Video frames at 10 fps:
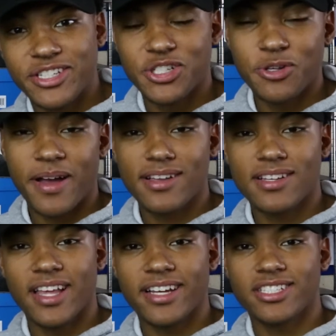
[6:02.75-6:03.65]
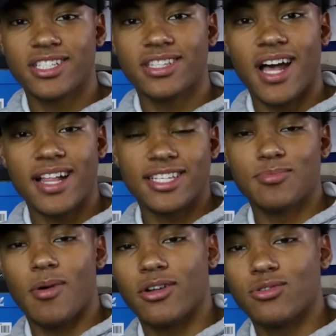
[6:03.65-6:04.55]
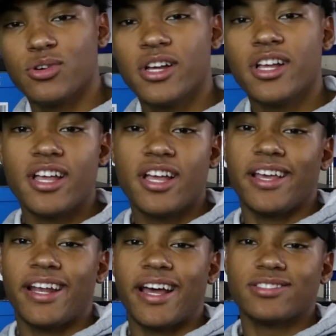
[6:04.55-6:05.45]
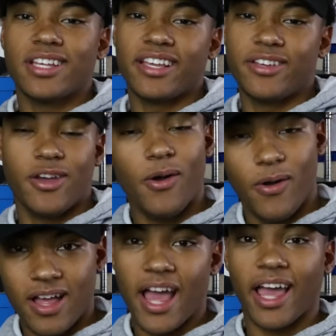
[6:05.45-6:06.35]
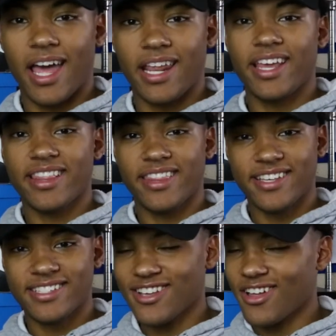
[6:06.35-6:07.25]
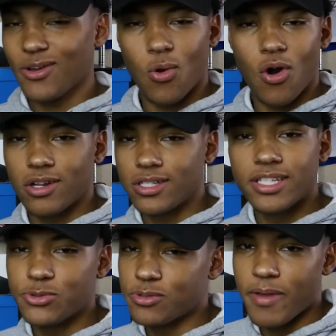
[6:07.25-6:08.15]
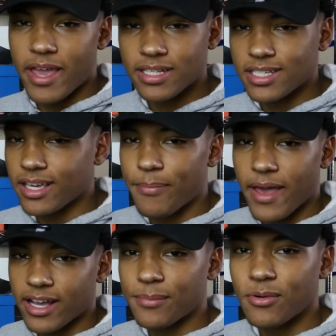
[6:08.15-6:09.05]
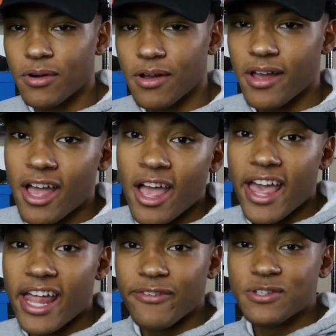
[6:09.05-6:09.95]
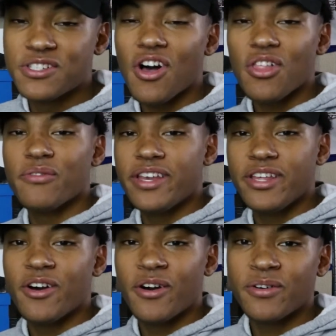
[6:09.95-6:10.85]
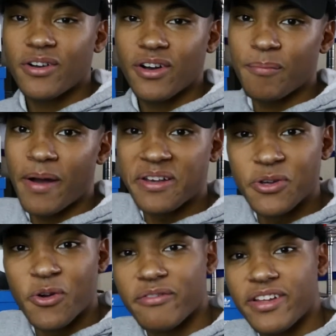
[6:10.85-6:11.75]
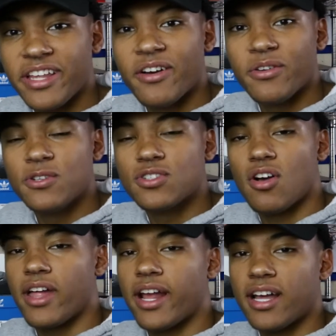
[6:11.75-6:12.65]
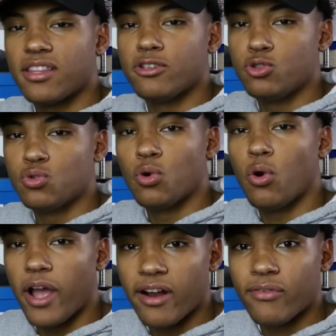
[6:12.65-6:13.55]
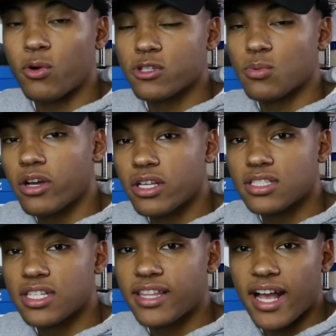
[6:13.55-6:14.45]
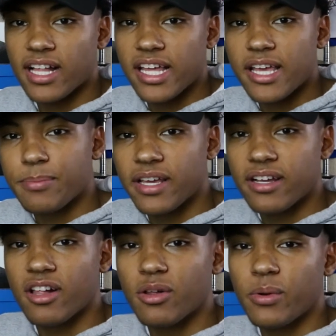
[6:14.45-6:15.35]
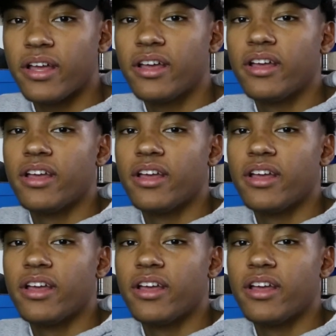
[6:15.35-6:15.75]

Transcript: the shoe in my collection, not this model, and I was like, yo, I gotta get this. Saw the quality, it was amazing, impeccable. And if you saw the video, my New York video, you saw that I got the Jewel Air Force Ones in that clay pink colorway,